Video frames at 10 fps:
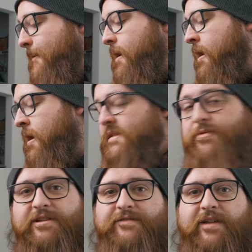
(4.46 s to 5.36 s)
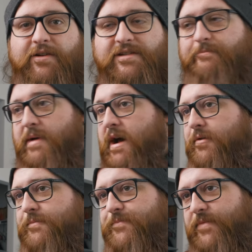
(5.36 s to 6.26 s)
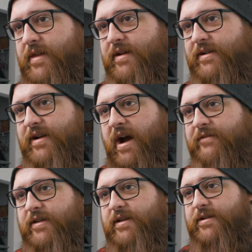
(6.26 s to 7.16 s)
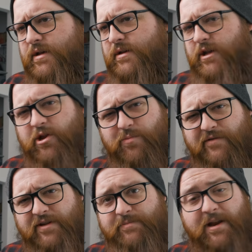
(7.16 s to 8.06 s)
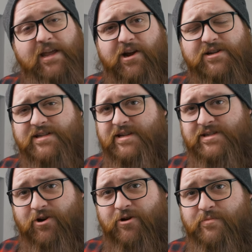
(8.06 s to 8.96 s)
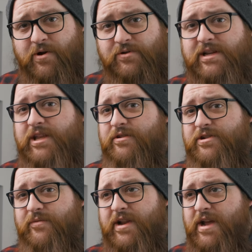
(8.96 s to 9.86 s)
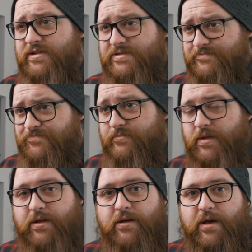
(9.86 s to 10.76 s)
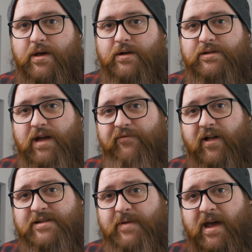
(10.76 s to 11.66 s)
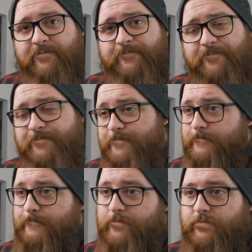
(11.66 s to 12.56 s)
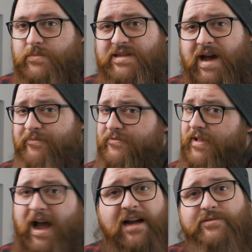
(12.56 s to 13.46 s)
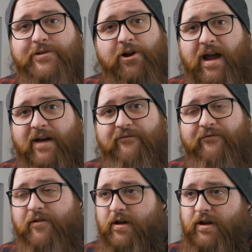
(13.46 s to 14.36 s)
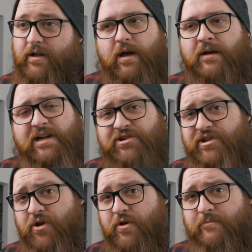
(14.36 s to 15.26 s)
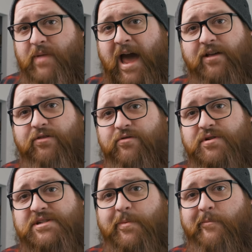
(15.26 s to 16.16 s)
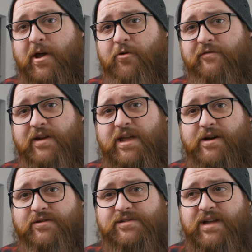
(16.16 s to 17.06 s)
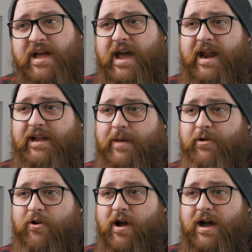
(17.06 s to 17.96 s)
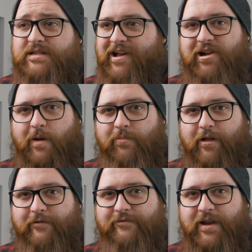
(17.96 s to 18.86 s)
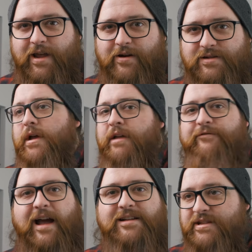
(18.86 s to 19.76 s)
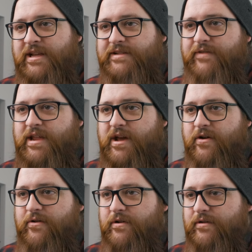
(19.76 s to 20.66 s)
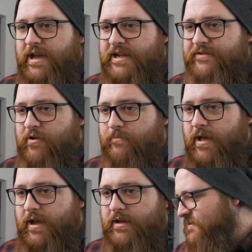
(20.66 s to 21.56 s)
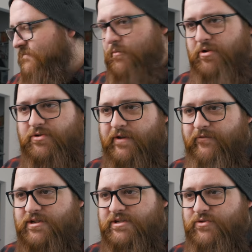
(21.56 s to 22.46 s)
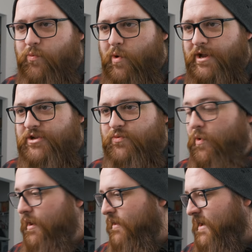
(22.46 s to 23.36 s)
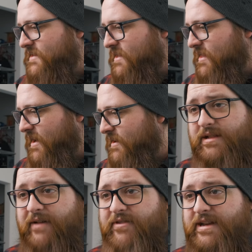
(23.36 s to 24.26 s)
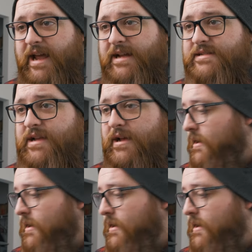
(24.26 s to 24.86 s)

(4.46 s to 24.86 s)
Oh, that's what this video is about. Coffee. Can you believe it's been a year since I started posting YouTube videos? Time flies, man. Time flies when you're having fun. I was actually going back through some of my old videos, and I came across a couple of videos. In fact, this video is from like February 21st, 2020. That's in like 11 days.